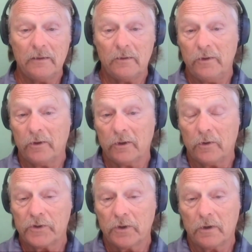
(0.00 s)
you can
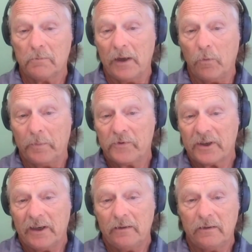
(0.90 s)
also go to my
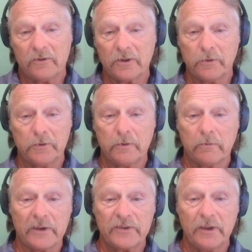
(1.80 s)
website. Just go to
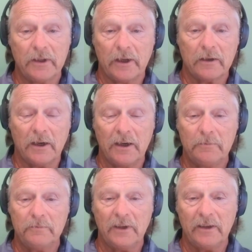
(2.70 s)

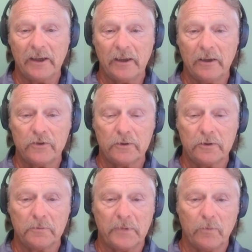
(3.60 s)
kereszti.com, and that gets you
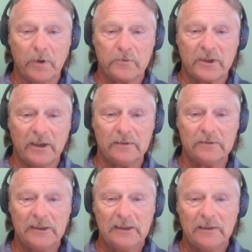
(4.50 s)
to my website.
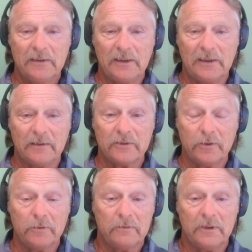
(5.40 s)

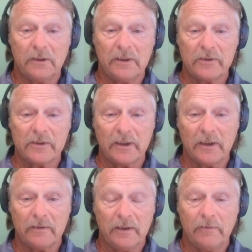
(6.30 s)
So there's
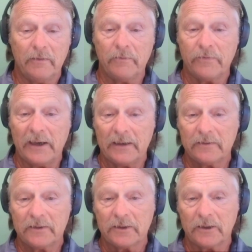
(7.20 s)
in
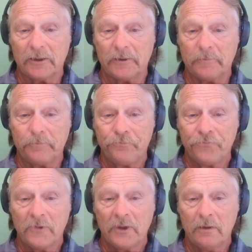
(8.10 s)
fact
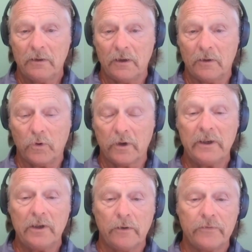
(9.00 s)
one of
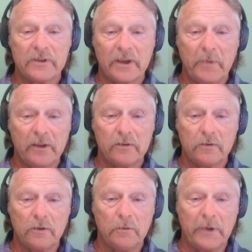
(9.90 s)
the offers I make to
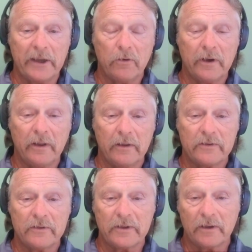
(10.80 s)
all my
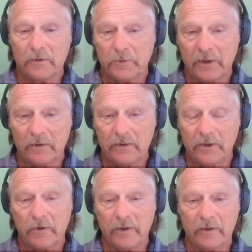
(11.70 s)
audiences, including
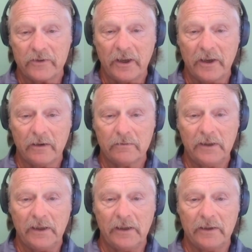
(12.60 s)
the audience
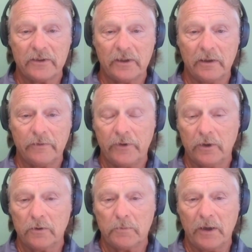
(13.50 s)
here, is if you
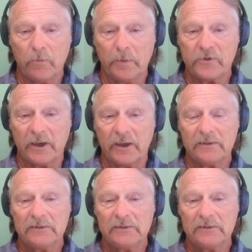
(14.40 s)
go to my website